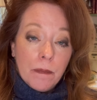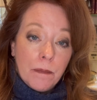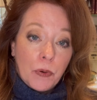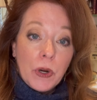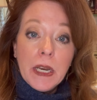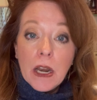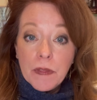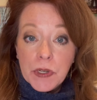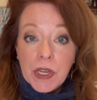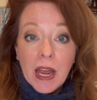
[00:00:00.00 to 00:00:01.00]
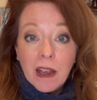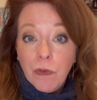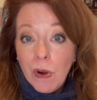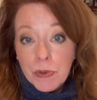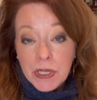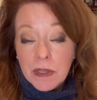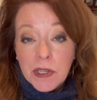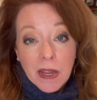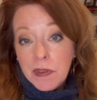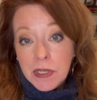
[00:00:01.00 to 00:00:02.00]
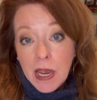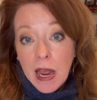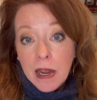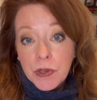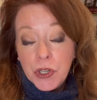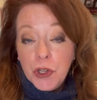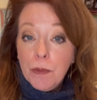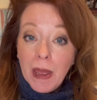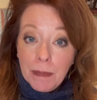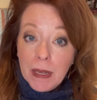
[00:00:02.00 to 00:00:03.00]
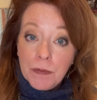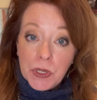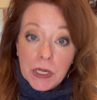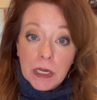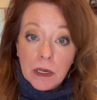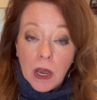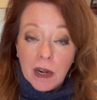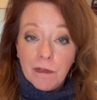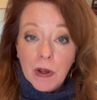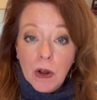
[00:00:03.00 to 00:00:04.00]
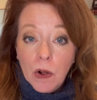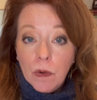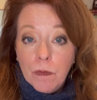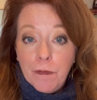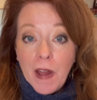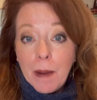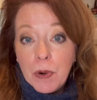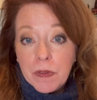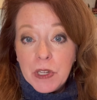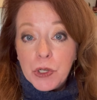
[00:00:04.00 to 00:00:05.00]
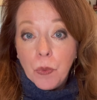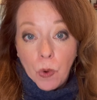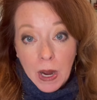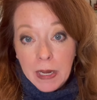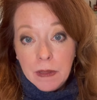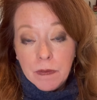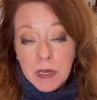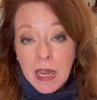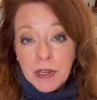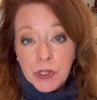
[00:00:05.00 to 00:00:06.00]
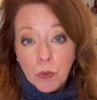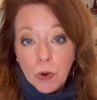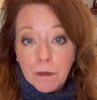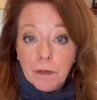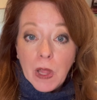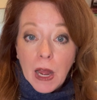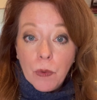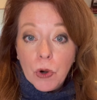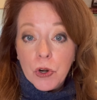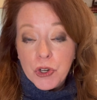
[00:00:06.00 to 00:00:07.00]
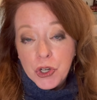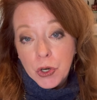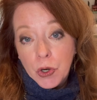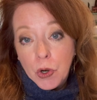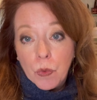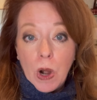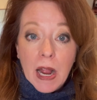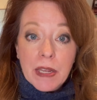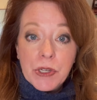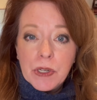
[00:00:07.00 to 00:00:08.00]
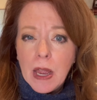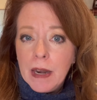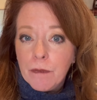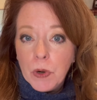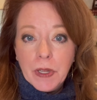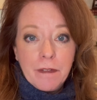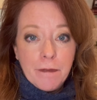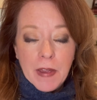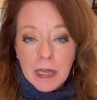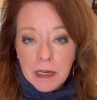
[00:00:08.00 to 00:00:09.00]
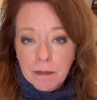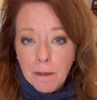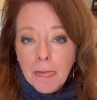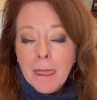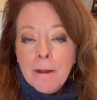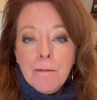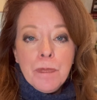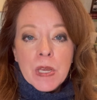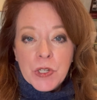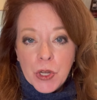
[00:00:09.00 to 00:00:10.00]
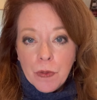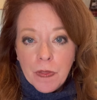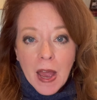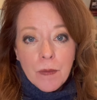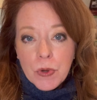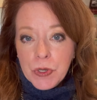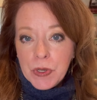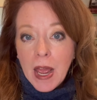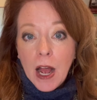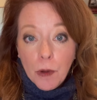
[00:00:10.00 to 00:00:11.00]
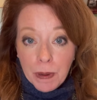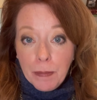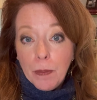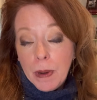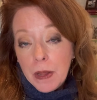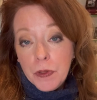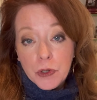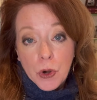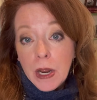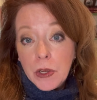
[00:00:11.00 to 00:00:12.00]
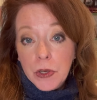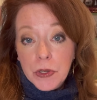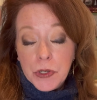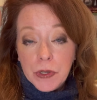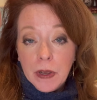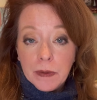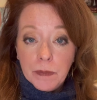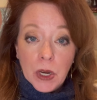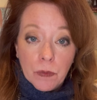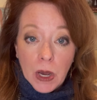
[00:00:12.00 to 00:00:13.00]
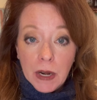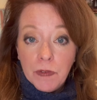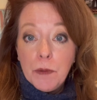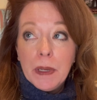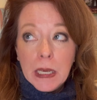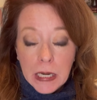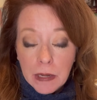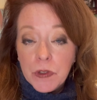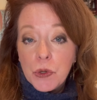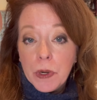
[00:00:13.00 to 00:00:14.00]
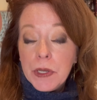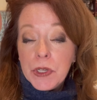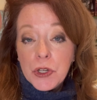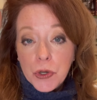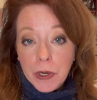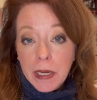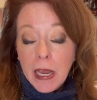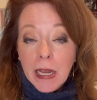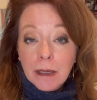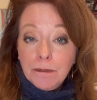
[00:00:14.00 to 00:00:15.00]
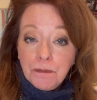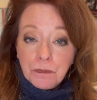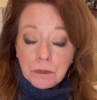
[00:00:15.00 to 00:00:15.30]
printed on the sack of what was inside the sack. So you maybe have seen kind of fabric that's white that has the word flour or sugar or rice kind of really faded. So that was how people bought their dry goods, kind of at the beginning of the 20th century. And